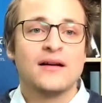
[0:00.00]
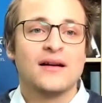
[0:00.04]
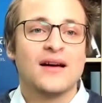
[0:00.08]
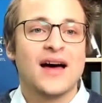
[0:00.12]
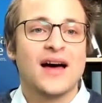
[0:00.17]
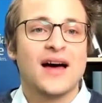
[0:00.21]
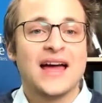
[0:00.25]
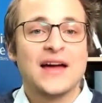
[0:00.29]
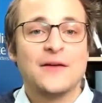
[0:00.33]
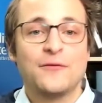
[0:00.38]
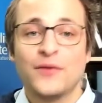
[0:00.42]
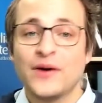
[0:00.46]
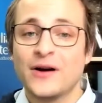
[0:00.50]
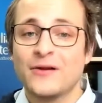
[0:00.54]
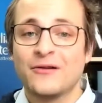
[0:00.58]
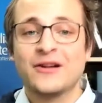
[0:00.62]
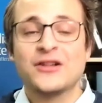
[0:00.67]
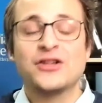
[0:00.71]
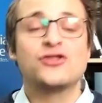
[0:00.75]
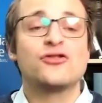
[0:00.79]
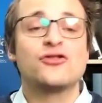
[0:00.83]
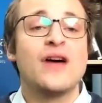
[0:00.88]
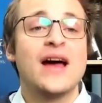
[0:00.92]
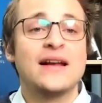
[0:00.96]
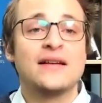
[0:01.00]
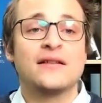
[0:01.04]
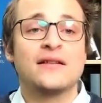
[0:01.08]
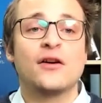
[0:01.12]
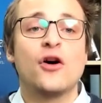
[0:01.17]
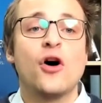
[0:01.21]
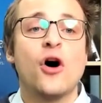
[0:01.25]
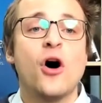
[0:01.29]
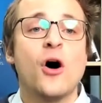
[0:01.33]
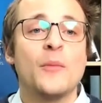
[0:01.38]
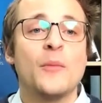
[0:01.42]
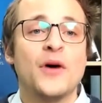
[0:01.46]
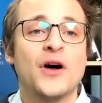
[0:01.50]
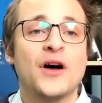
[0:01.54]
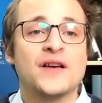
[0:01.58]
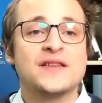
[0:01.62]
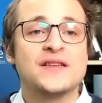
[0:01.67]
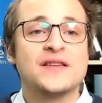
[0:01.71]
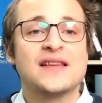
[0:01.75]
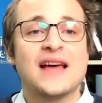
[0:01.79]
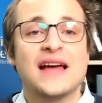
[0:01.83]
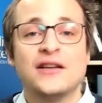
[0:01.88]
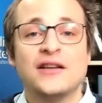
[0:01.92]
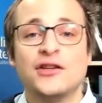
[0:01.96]
If we were in trade and
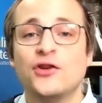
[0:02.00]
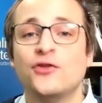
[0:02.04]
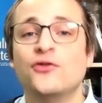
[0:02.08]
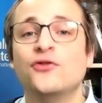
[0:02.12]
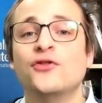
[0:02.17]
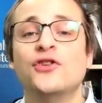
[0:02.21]
commerce and you